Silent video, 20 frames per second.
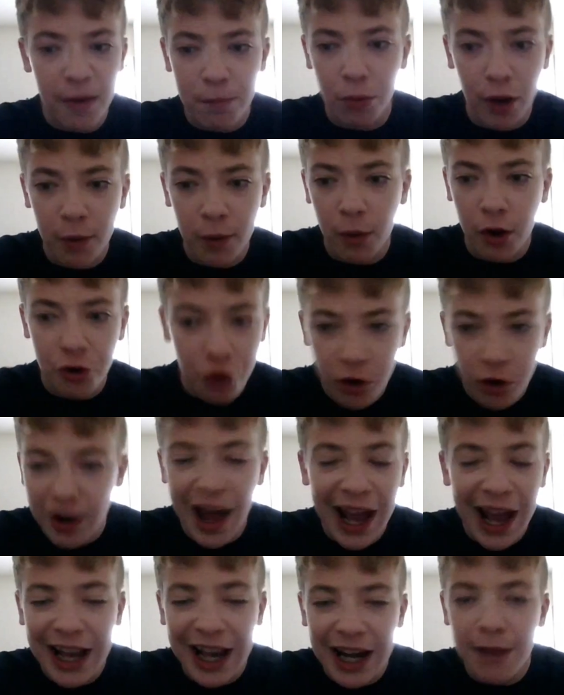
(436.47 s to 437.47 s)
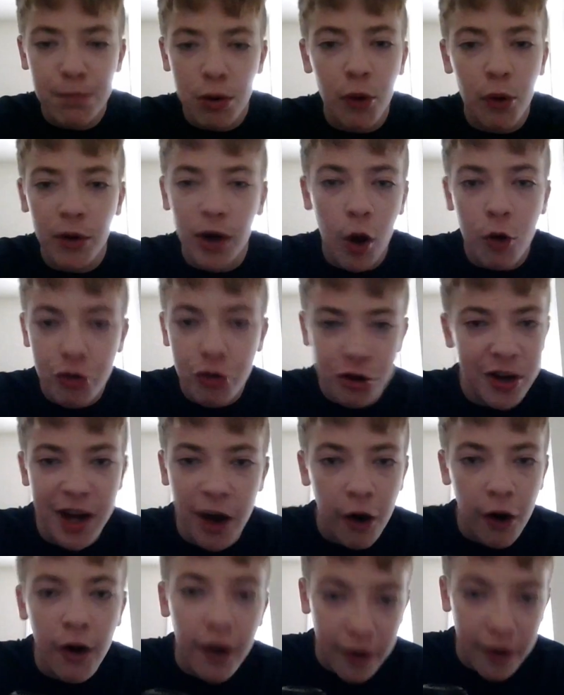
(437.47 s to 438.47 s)
point where you're not going to pull an alternate
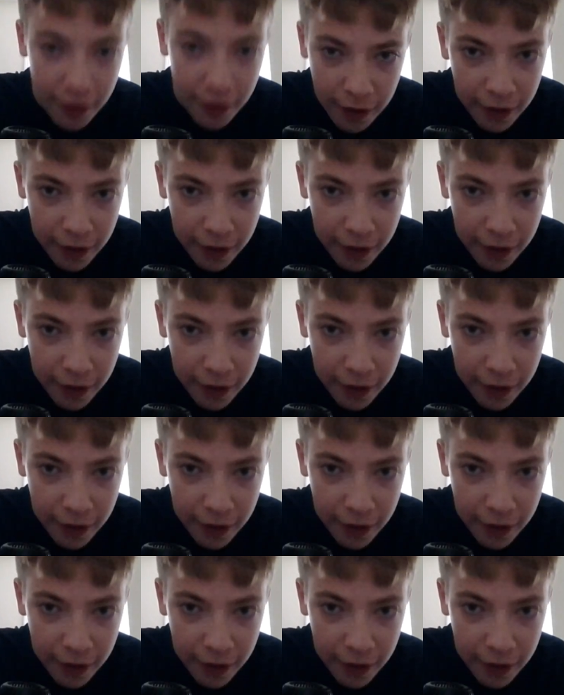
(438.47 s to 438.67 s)
art.